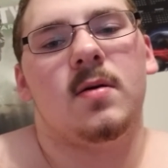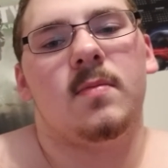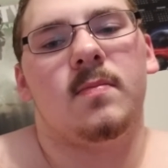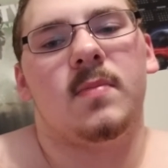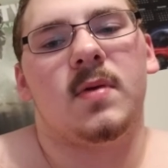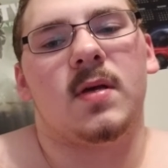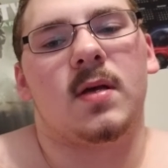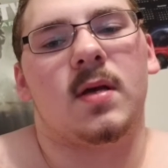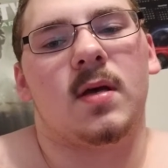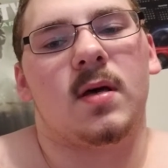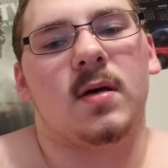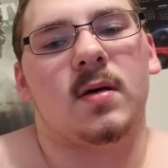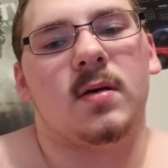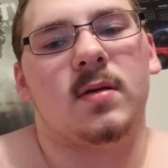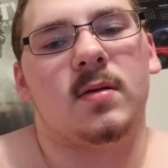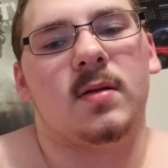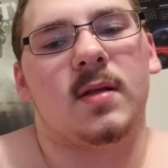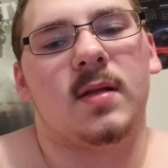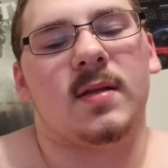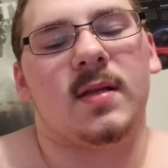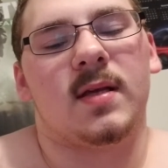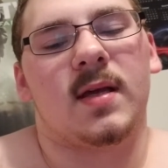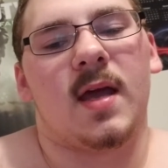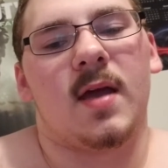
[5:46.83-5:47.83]
because
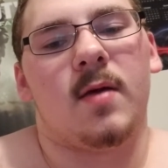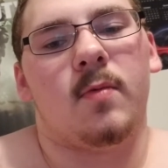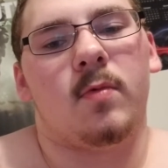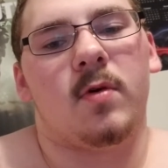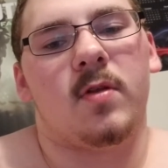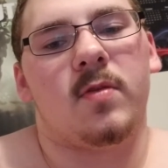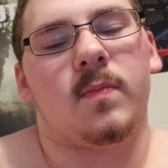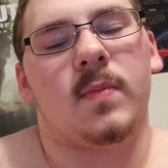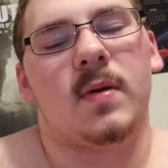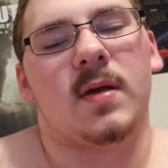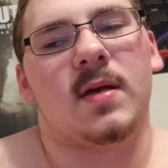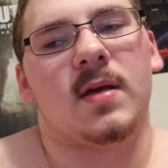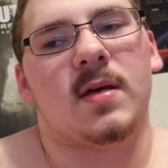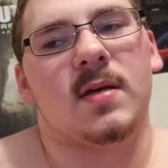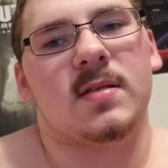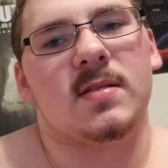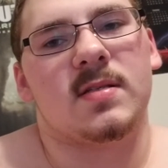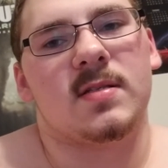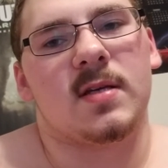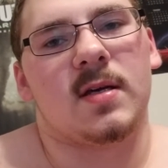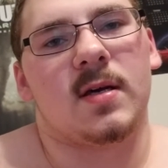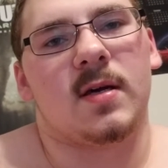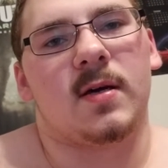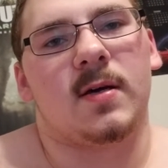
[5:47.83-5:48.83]
that they came with,
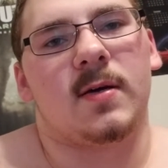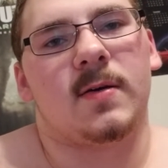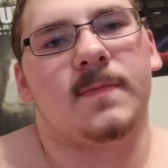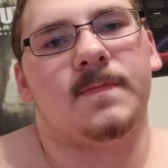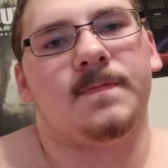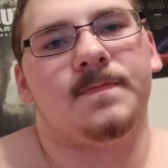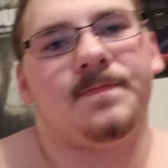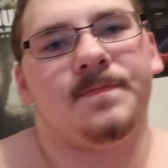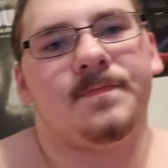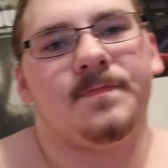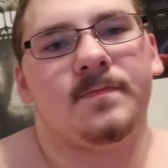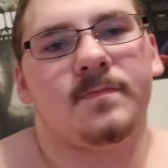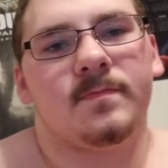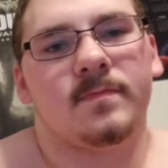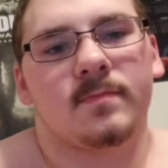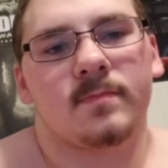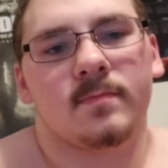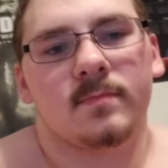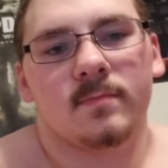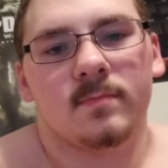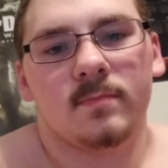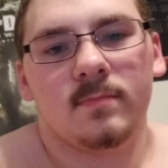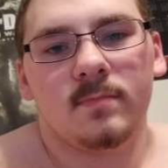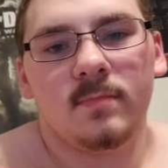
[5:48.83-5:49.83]
because
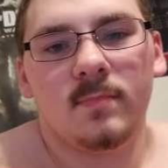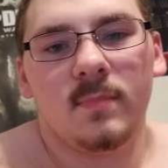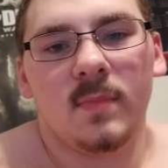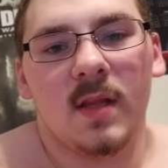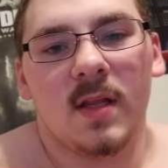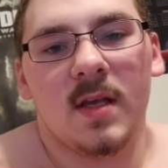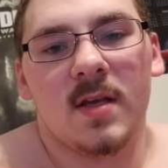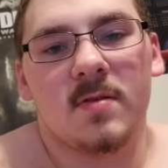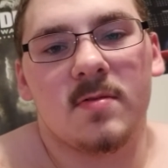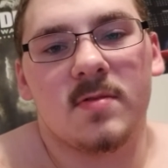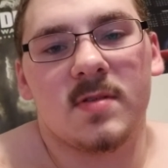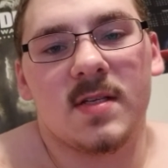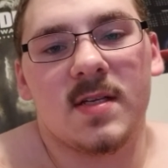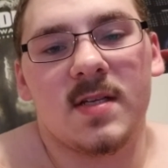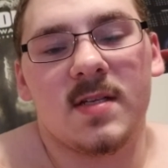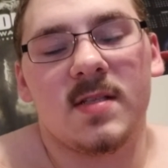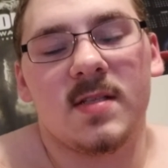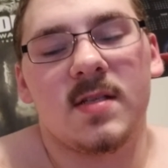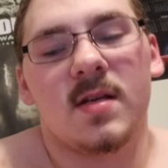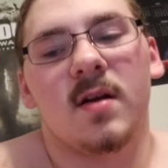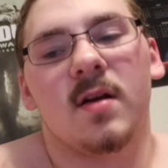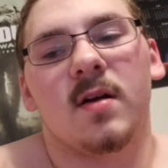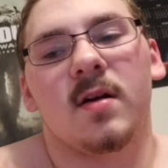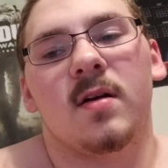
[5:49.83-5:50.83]
it was
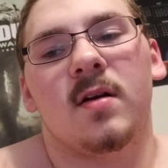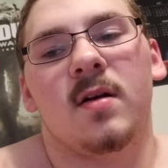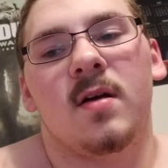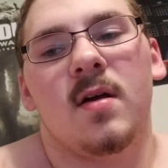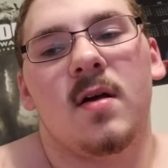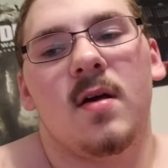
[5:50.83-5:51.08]
easier.